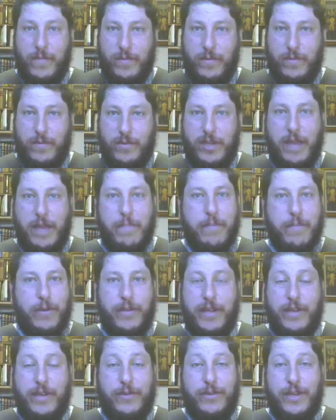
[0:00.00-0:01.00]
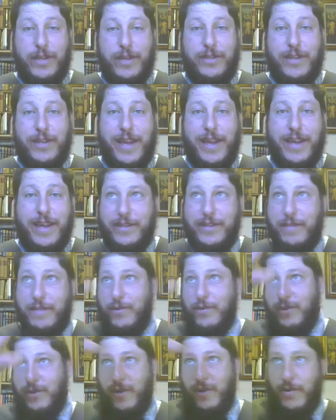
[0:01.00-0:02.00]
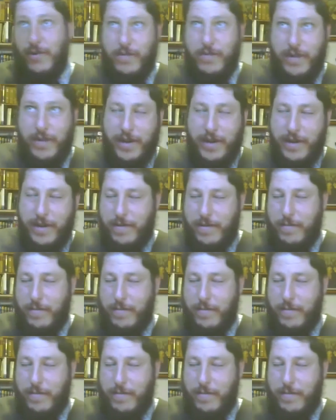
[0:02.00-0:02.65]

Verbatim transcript: same building you see today, except there's no uh,